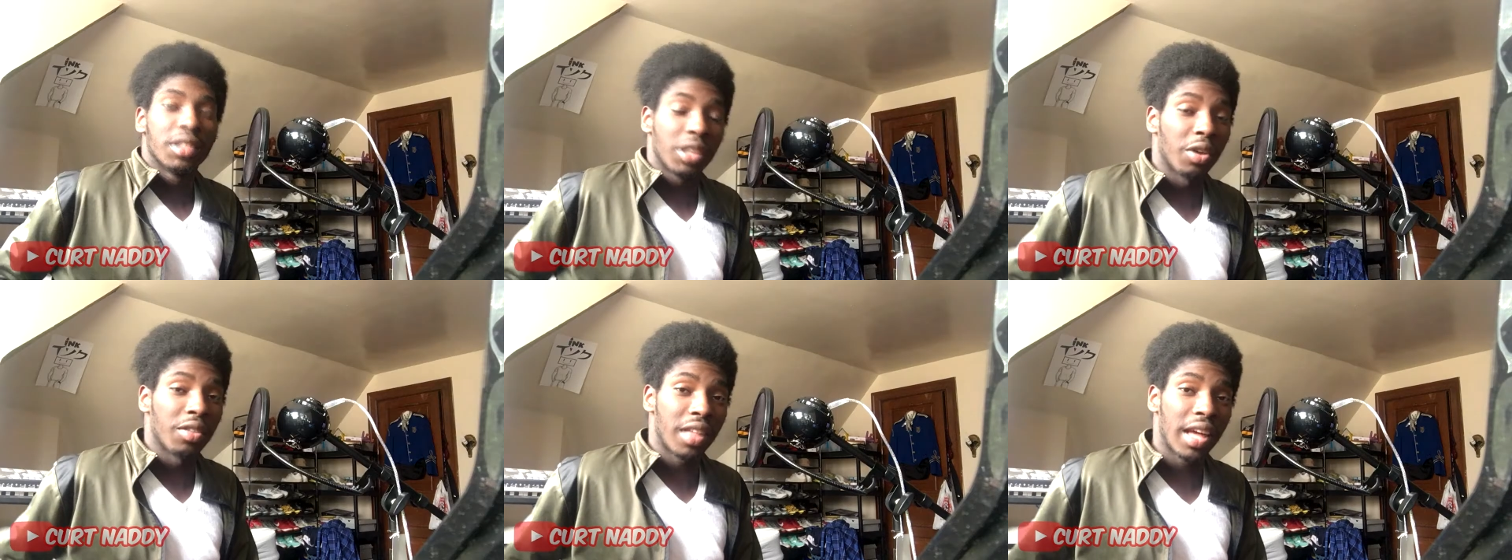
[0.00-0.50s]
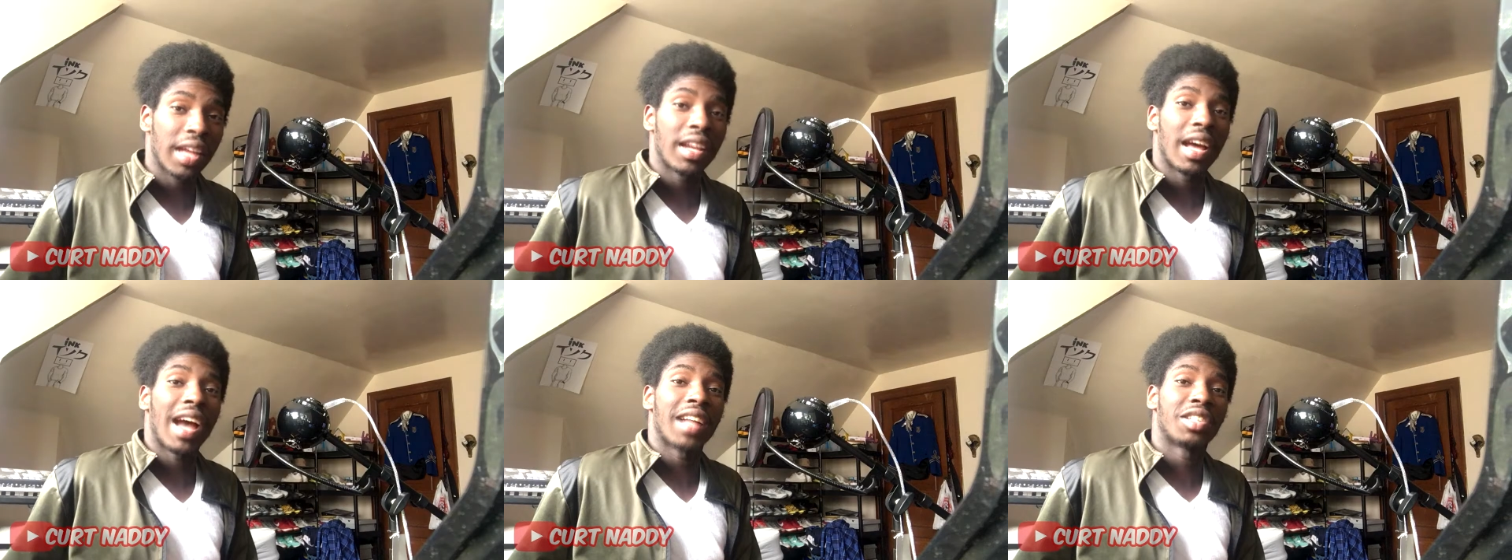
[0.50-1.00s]
So then
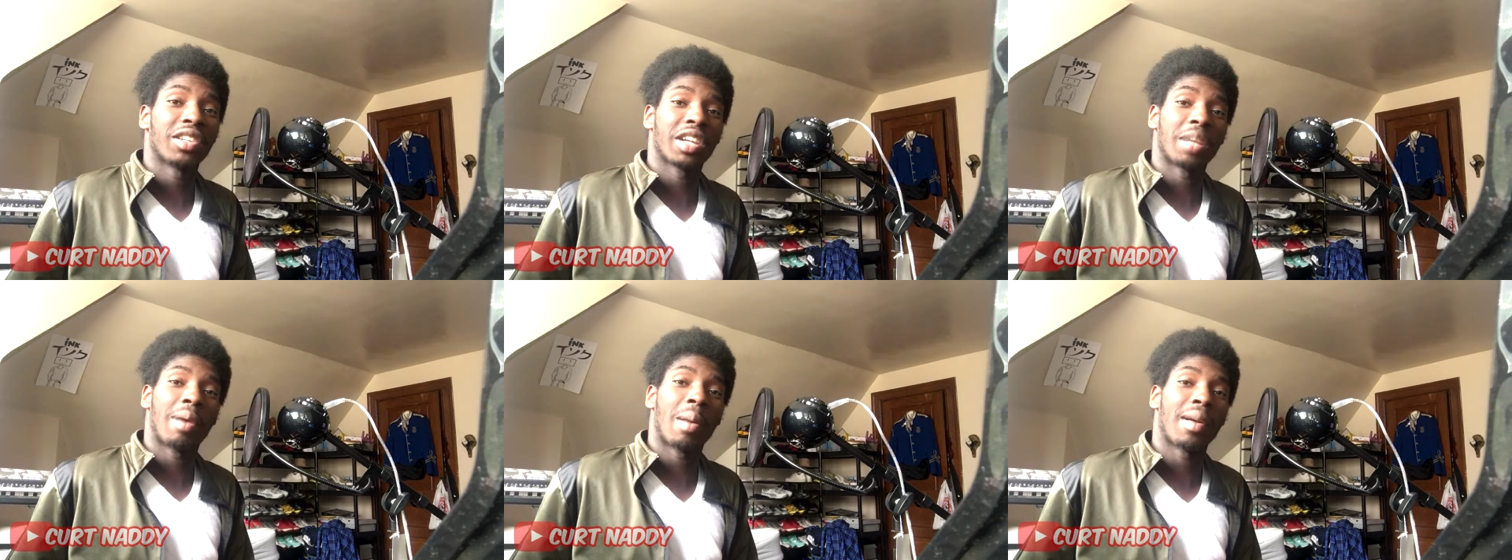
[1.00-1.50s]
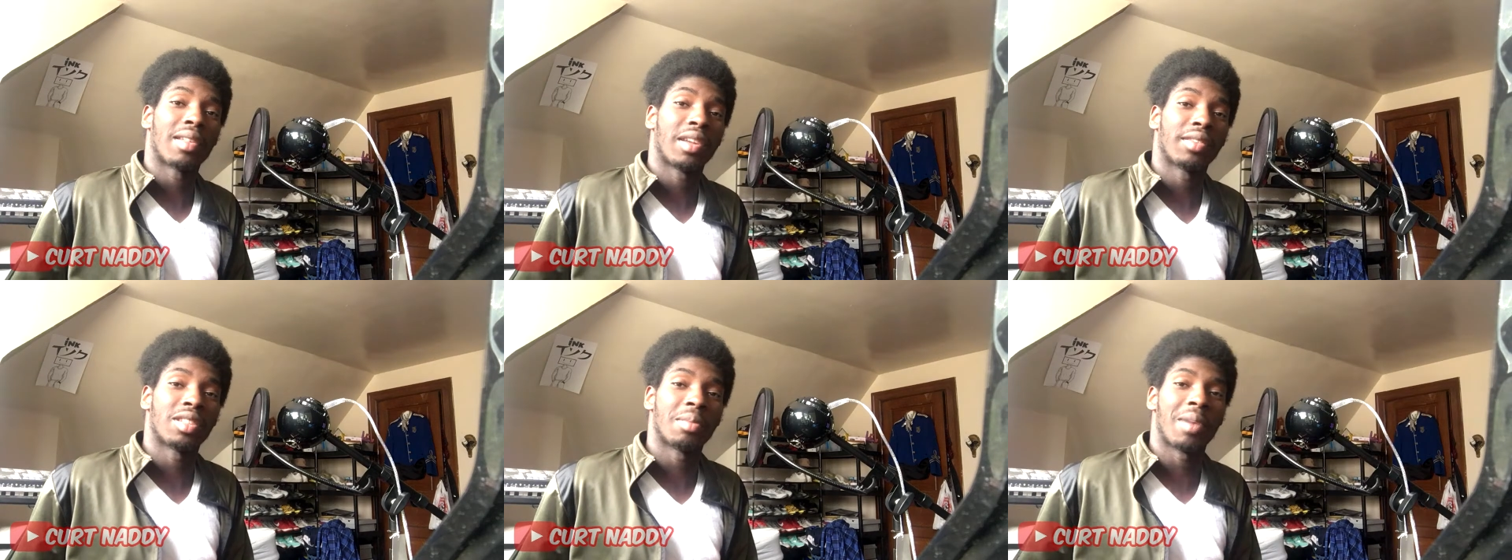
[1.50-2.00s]
I took it upon
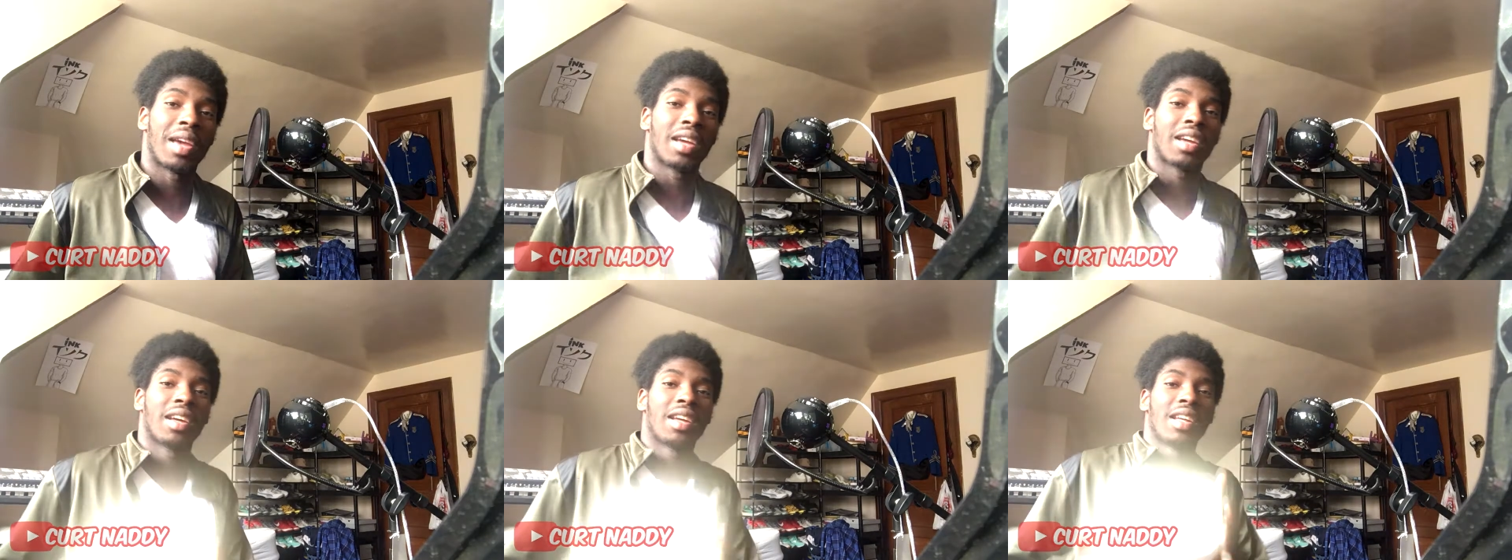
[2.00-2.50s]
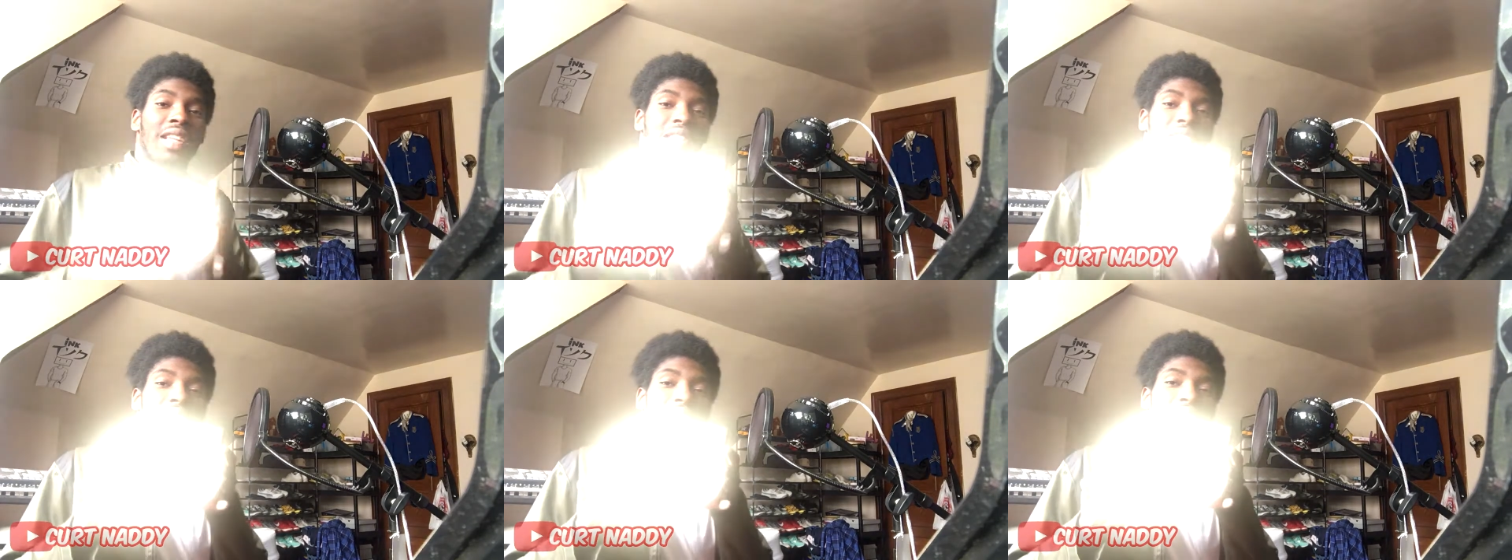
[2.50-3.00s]
myself to make
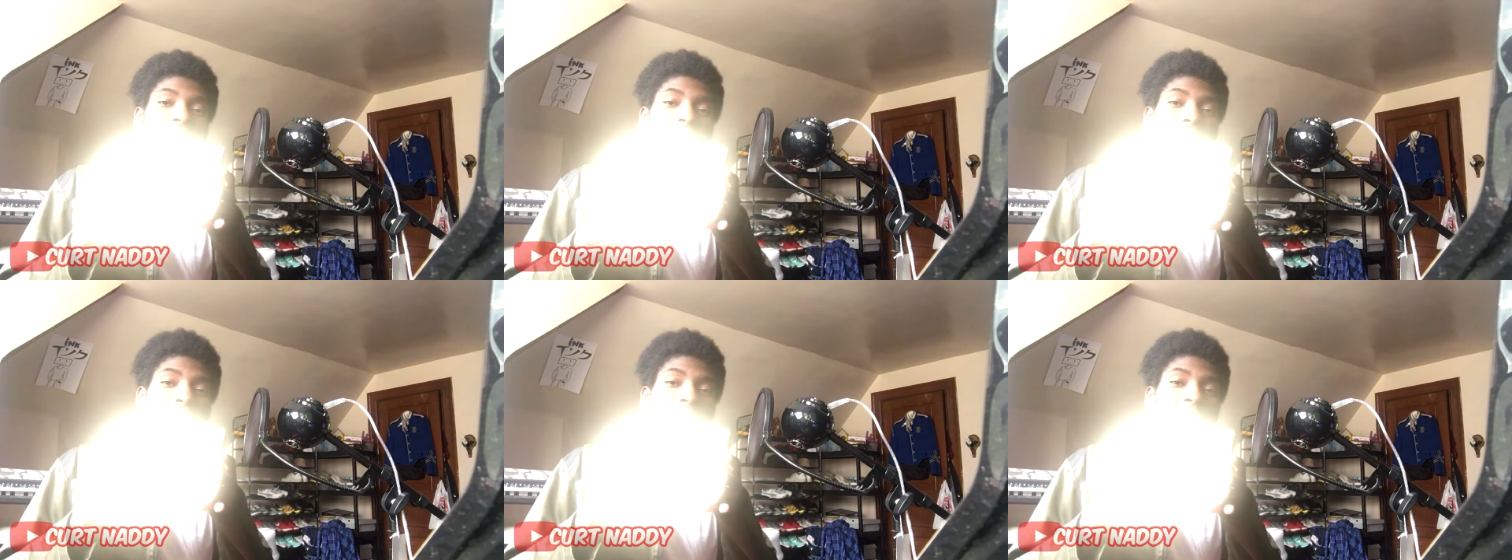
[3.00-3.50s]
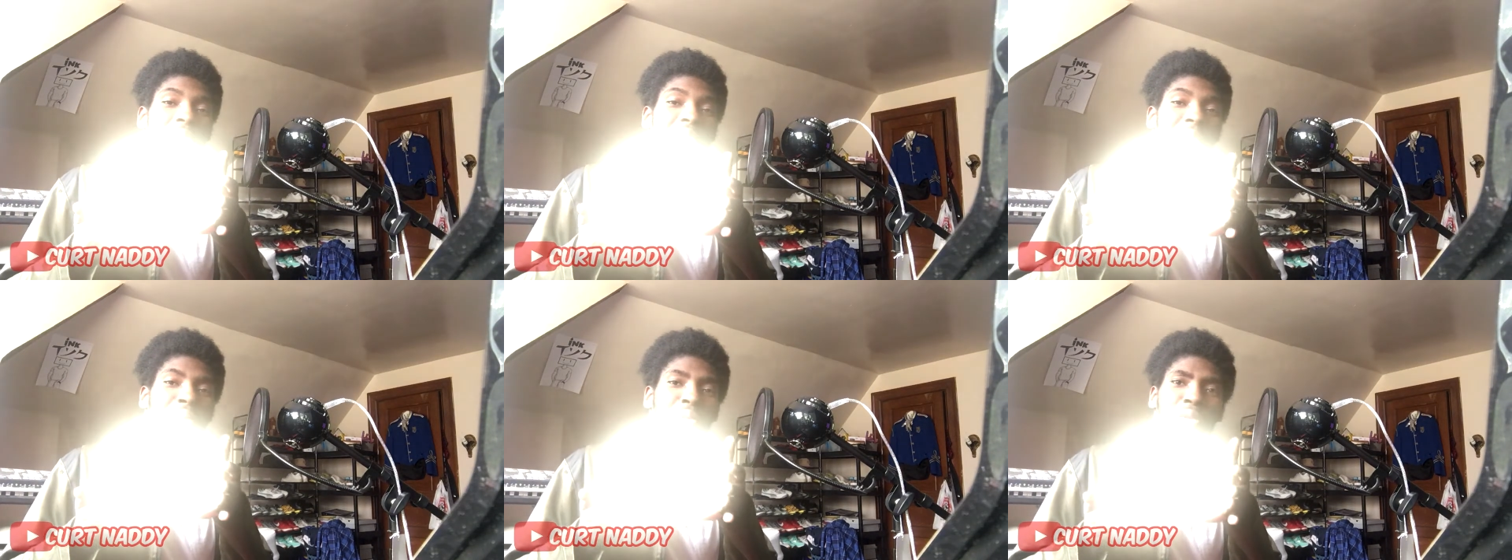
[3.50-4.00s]
this golden
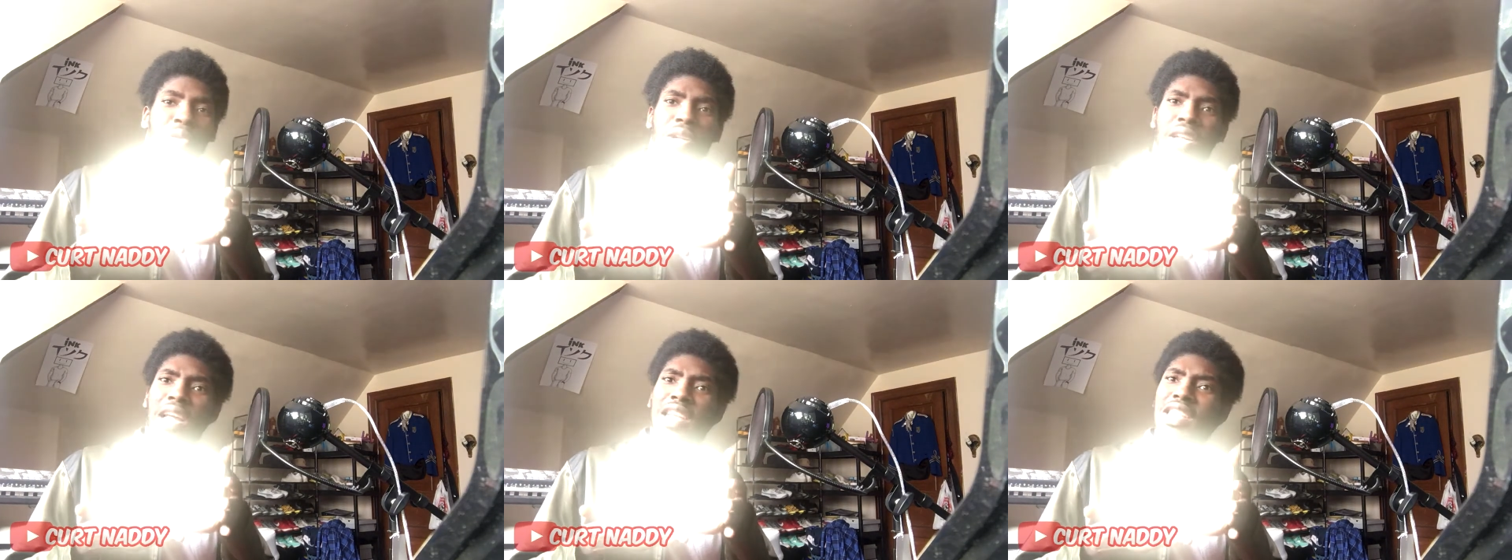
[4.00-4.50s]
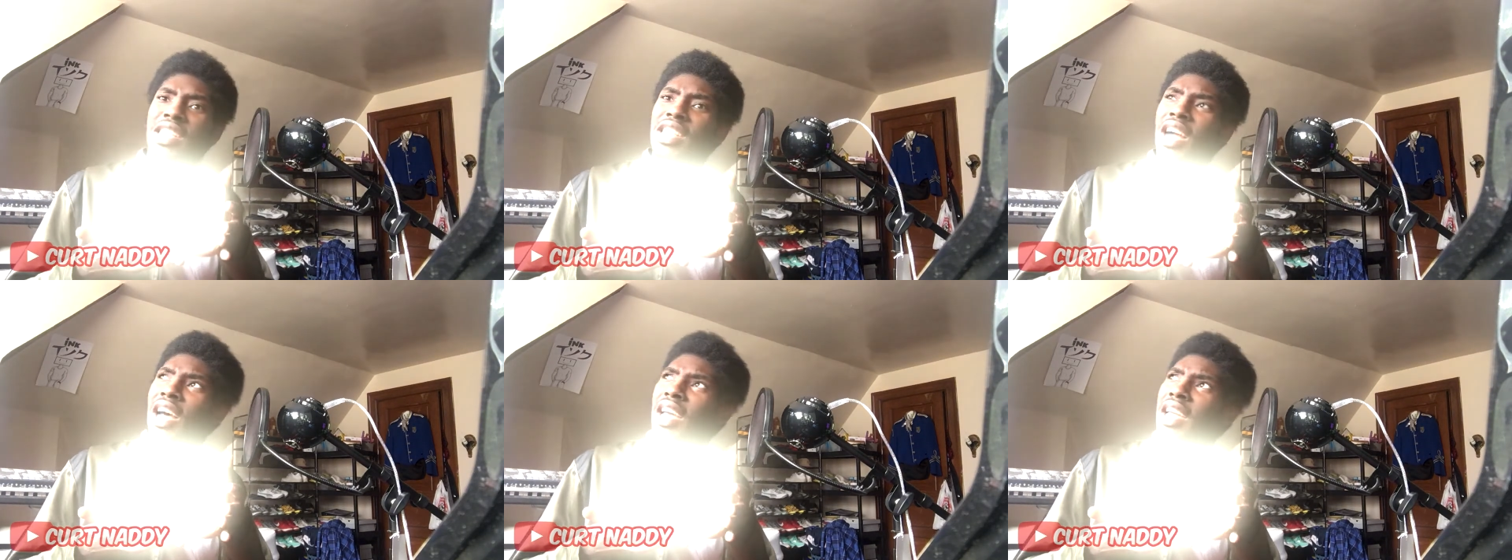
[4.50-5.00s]
play button. Oh, look at that
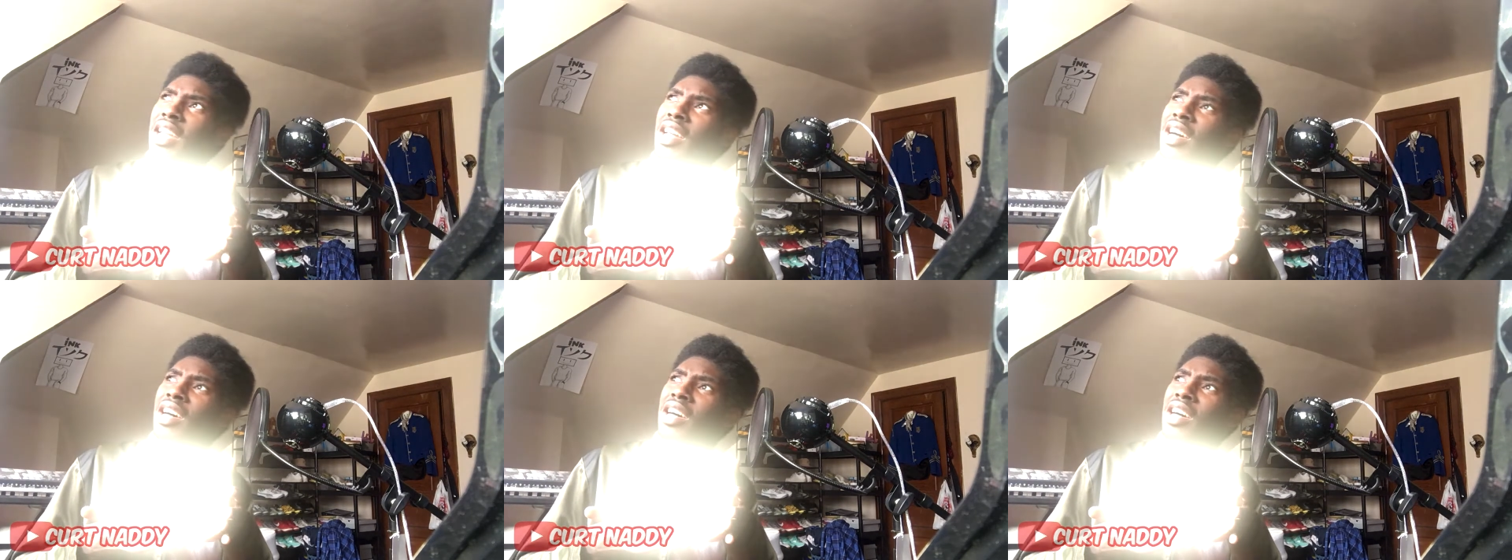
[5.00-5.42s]
shine.